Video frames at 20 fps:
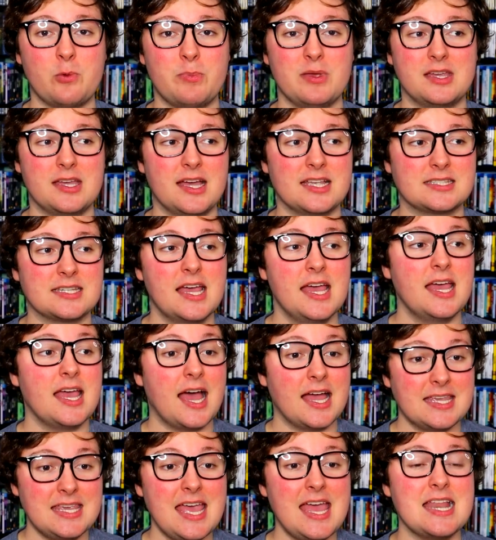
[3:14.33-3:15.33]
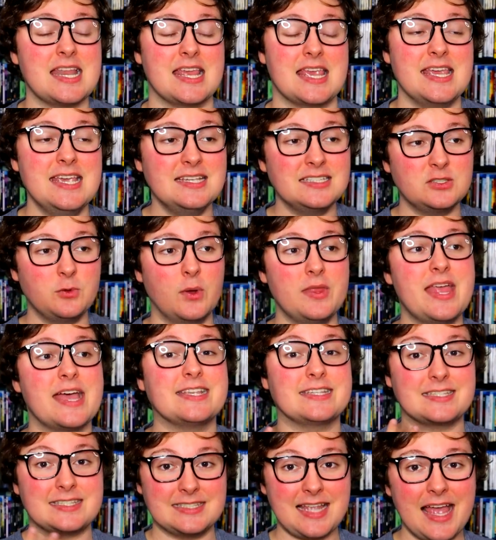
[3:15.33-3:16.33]
because again, he's the one
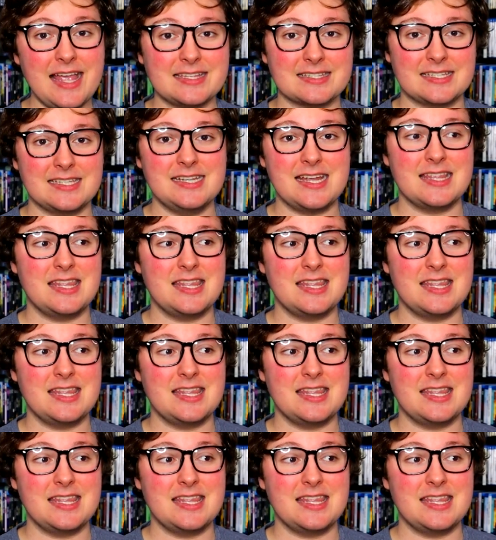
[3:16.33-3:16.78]
that says it,